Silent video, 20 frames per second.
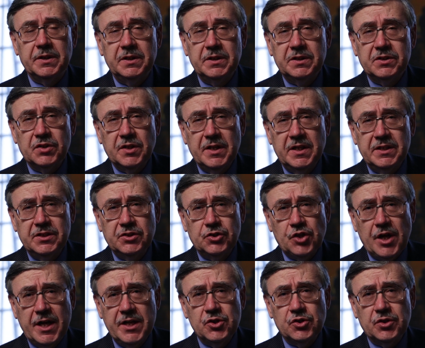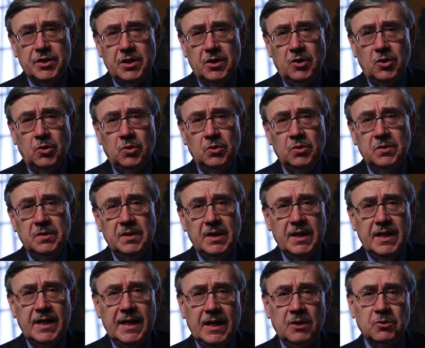It has changed the whole
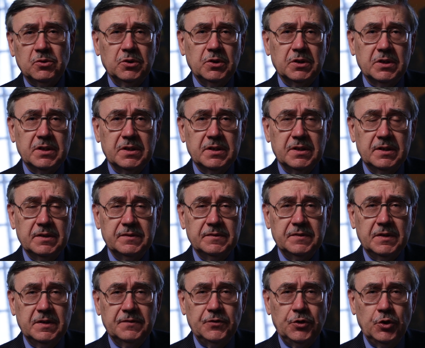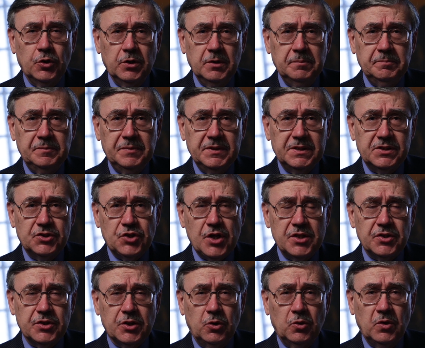outlook of Europe. It's
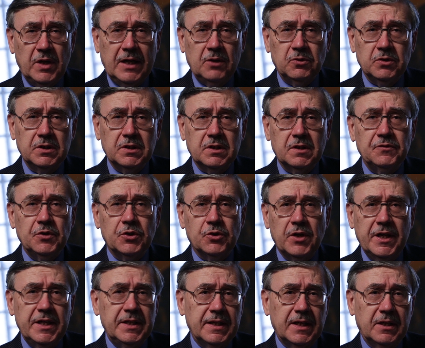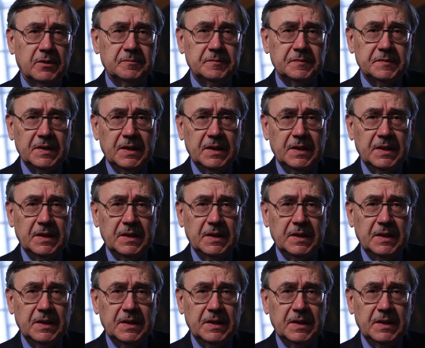changed the whole outlook of Ukraine now.